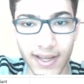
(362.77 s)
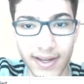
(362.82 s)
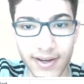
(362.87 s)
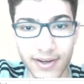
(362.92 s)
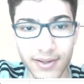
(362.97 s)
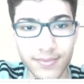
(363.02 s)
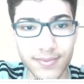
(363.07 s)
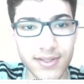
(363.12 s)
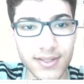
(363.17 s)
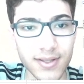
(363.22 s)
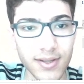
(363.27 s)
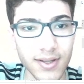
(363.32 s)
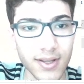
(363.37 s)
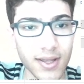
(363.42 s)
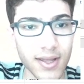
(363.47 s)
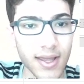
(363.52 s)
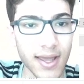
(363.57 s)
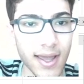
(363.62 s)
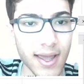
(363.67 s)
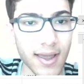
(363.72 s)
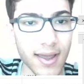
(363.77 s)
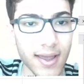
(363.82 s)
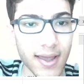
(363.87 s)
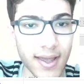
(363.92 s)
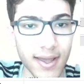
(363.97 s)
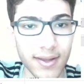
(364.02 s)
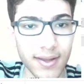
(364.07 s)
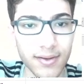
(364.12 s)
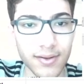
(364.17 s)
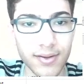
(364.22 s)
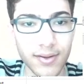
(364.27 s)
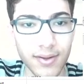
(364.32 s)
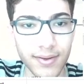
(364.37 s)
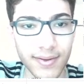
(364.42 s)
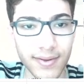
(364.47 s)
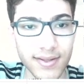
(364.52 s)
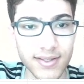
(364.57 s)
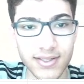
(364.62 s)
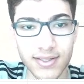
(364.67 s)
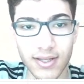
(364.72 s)
items. And
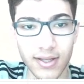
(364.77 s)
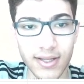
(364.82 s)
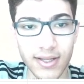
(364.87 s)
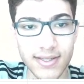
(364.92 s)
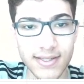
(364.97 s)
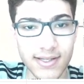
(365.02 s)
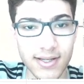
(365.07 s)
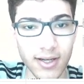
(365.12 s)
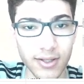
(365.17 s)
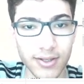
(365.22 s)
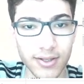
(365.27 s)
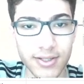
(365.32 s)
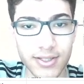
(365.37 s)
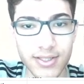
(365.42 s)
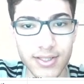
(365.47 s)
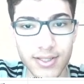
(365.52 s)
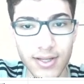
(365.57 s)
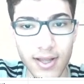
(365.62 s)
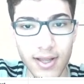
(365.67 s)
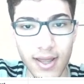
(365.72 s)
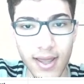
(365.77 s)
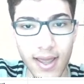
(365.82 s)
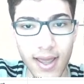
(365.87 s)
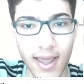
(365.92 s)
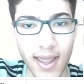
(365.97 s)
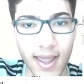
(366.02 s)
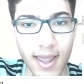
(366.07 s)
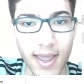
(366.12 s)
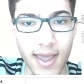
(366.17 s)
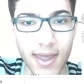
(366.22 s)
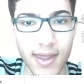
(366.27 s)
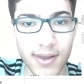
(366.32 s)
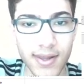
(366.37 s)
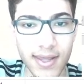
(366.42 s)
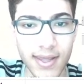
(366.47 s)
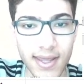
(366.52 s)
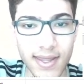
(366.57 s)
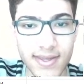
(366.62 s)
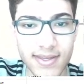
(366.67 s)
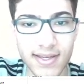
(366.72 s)
this is the list colors. And
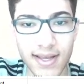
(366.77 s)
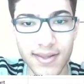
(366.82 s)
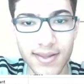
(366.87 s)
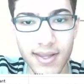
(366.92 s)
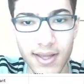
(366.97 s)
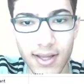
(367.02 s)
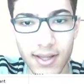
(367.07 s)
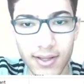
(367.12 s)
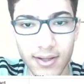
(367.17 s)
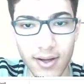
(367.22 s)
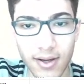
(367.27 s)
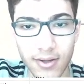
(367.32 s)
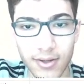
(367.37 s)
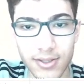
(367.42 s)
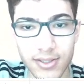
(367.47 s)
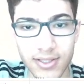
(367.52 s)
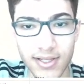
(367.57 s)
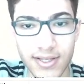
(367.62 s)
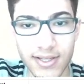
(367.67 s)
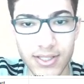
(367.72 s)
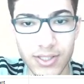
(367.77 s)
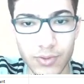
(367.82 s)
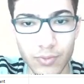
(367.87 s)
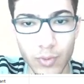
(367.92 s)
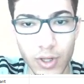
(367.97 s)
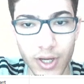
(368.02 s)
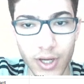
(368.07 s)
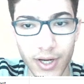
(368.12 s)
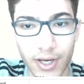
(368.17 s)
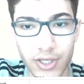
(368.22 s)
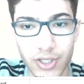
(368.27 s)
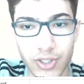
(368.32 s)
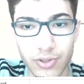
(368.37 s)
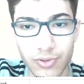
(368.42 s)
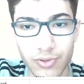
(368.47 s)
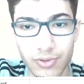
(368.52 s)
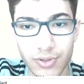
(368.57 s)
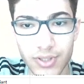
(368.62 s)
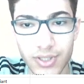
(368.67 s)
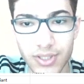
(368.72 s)
inside that colors list, we're going to
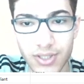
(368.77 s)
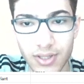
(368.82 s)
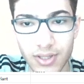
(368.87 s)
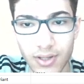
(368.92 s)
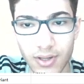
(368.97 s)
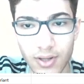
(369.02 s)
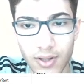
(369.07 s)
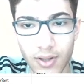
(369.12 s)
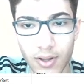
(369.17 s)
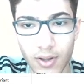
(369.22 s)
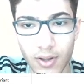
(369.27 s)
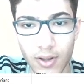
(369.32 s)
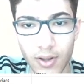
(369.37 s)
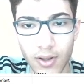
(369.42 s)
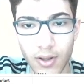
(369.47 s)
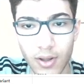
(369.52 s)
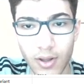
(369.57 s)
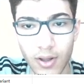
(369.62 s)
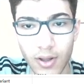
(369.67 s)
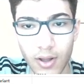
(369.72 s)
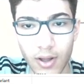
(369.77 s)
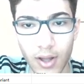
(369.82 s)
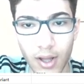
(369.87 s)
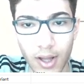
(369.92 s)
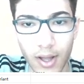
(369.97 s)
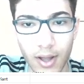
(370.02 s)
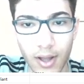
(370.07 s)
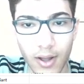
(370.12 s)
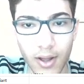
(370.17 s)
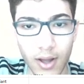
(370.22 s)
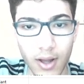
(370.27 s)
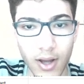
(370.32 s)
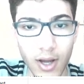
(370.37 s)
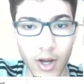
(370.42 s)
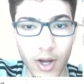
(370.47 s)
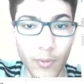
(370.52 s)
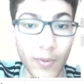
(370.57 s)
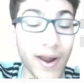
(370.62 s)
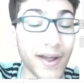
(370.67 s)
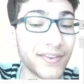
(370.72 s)
choose
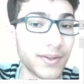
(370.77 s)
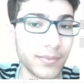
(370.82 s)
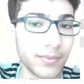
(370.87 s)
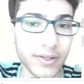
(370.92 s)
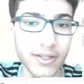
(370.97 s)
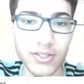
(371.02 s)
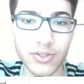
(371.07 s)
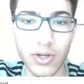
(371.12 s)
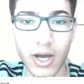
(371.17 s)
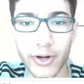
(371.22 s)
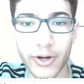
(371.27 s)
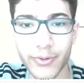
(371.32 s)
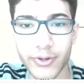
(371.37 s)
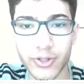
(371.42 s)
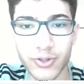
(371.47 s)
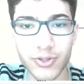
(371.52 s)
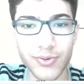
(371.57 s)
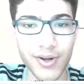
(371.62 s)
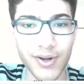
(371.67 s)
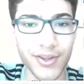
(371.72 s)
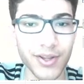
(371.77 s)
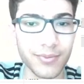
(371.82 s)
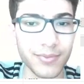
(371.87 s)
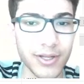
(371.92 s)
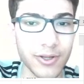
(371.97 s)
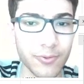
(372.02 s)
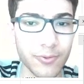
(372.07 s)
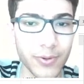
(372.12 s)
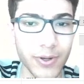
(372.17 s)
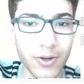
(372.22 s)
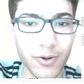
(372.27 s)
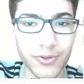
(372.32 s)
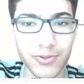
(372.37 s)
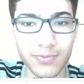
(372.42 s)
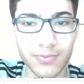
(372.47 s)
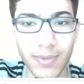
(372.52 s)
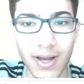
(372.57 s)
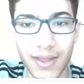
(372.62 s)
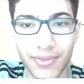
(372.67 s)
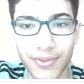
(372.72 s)
randomly. So how do we choose randomly? We go to
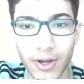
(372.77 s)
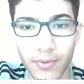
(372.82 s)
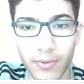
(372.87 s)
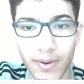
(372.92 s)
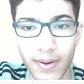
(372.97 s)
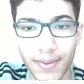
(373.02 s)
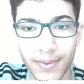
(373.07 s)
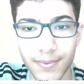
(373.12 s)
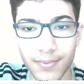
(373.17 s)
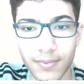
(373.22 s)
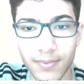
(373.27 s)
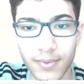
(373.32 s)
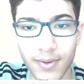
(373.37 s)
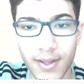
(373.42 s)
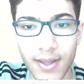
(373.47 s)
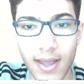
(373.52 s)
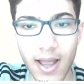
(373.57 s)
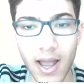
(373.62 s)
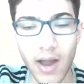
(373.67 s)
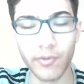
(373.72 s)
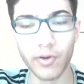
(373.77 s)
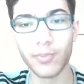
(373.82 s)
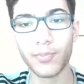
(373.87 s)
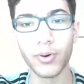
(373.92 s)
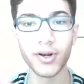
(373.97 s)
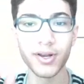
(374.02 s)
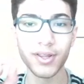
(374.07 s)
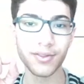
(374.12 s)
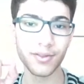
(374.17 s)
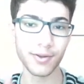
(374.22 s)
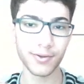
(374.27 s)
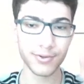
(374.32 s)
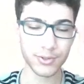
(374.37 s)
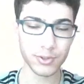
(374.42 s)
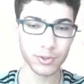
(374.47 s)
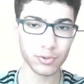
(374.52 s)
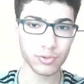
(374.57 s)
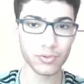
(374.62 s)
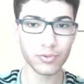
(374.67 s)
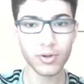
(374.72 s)
math.random and we put in the
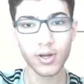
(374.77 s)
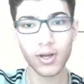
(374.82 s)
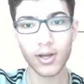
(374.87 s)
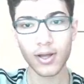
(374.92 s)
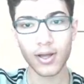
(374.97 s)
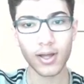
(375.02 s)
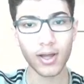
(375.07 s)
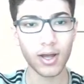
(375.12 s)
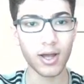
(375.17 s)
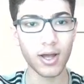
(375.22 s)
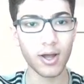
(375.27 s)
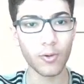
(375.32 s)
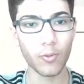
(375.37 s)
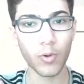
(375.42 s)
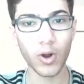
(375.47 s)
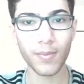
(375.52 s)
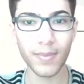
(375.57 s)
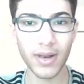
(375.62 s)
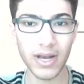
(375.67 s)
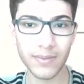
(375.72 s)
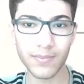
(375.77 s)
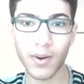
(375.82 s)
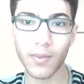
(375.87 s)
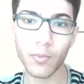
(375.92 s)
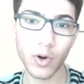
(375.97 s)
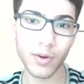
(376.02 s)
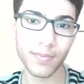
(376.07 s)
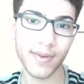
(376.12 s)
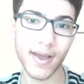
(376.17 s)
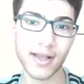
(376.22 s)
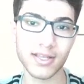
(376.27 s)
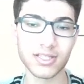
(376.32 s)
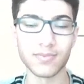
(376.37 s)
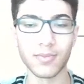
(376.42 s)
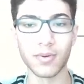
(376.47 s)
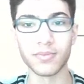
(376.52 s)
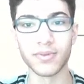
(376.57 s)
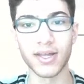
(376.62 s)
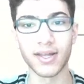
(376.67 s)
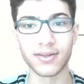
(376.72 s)
two, one minimum, one
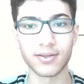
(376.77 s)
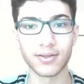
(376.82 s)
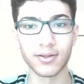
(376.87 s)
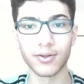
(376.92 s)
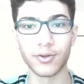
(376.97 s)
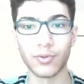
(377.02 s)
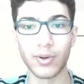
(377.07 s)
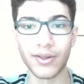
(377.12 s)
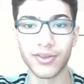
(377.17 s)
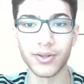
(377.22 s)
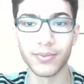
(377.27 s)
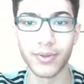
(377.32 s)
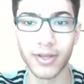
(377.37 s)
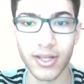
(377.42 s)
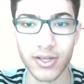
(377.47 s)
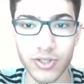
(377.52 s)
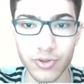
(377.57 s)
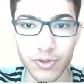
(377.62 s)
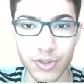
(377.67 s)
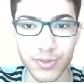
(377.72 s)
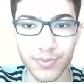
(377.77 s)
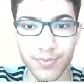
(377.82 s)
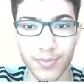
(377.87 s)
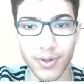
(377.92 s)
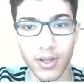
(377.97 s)
maximum that the random can choose